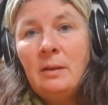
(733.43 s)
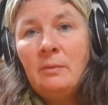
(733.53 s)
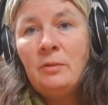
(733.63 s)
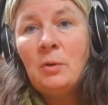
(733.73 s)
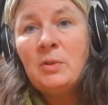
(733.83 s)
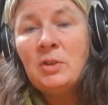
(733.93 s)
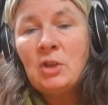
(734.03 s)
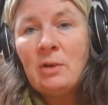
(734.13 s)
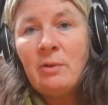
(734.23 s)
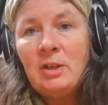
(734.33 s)
those in
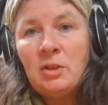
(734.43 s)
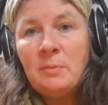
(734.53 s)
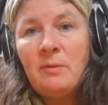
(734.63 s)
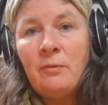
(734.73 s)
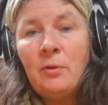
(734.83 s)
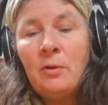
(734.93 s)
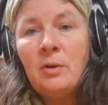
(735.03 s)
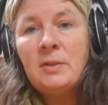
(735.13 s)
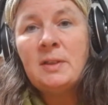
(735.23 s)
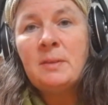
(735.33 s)
generations before
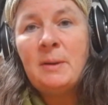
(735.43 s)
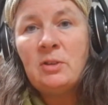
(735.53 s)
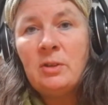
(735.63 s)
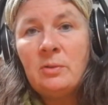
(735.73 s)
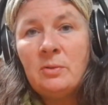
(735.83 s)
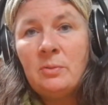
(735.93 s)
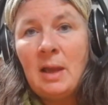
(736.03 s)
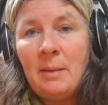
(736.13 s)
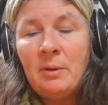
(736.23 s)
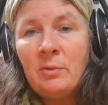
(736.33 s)
us, especially those who
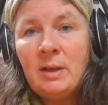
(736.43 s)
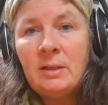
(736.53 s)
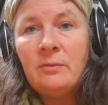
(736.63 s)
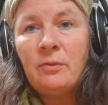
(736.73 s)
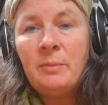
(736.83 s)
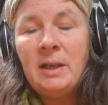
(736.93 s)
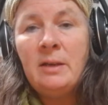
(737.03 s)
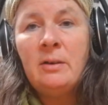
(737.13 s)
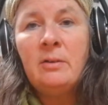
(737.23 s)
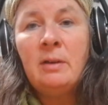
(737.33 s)
emigrated from
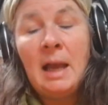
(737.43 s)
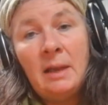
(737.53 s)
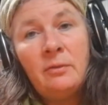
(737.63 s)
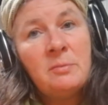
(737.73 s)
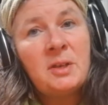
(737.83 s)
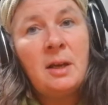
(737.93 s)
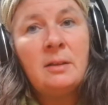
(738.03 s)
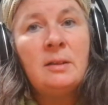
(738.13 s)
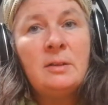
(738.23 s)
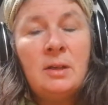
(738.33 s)
here and from
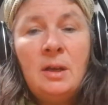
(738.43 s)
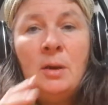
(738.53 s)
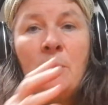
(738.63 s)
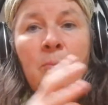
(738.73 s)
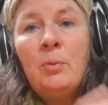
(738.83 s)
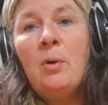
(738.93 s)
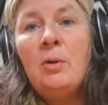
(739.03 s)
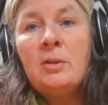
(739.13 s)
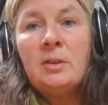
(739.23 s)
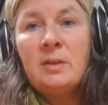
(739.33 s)
Scotland,
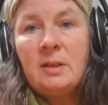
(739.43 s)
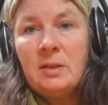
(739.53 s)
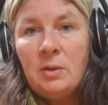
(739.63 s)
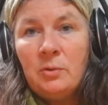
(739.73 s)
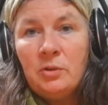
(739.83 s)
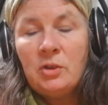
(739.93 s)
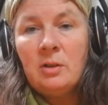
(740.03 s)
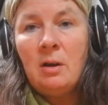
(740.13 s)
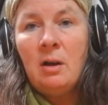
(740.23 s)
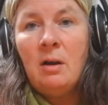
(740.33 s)
brought this
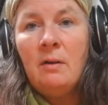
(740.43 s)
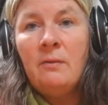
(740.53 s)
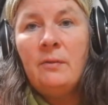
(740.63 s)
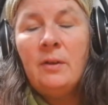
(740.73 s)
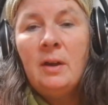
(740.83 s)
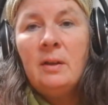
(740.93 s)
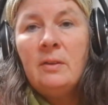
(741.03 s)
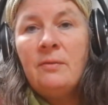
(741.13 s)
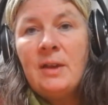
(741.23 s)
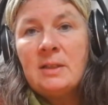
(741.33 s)
notion of
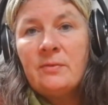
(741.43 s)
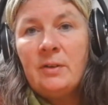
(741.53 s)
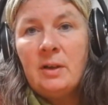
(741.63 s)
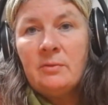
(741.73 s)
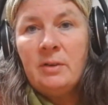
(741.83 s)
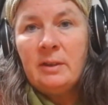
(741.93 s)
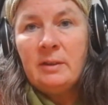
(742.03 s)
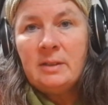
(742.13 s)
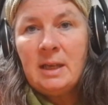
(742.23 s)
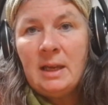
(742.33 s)
the festival honouring
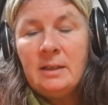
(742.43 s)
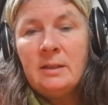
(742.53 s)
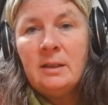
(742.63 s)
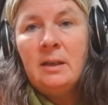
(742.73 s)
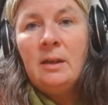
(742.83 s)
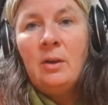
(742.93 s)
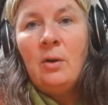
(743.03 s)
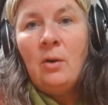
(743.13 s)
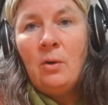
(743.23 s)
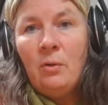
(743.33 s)
the dead
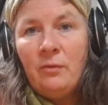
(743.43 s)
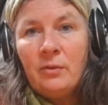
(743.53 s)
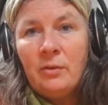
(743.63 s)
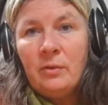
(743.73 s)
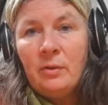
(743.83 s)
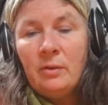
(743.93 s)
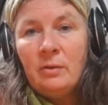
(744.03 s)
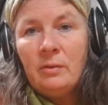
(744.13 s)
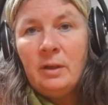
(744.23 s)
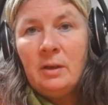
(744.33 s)
over,
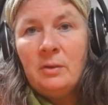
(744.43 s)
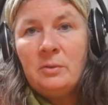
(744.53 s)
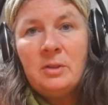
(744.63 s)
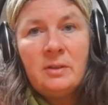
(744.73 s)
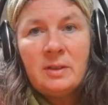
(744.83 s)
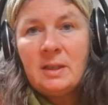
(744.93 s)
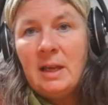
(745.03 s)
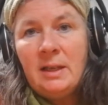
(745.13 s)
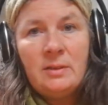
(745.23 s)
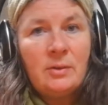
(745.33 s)
to the
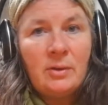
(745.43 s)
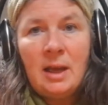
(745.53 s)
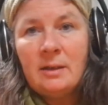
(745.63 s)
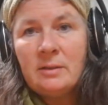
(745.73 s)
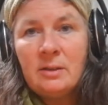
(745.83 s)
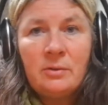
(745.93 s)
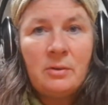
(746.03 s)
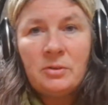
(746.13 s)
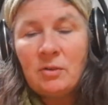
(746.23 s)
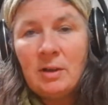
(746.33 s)
States or Canada or
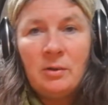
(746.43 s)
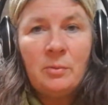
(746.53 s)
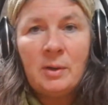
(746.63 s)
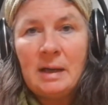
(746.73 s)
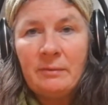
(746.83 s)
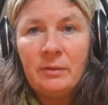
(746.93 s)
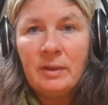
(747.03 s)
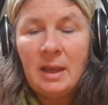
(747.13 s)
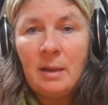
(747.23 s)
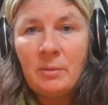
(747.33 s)
Australia or wherever
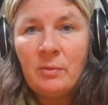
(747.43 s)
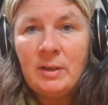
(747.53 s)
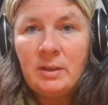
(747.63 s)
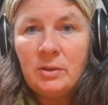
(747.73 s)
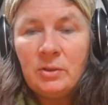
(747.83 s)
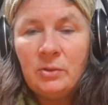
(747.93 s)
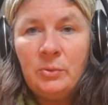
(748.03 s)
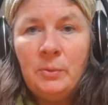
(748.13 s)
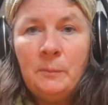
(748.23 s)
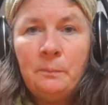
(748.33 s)
they emigrated to.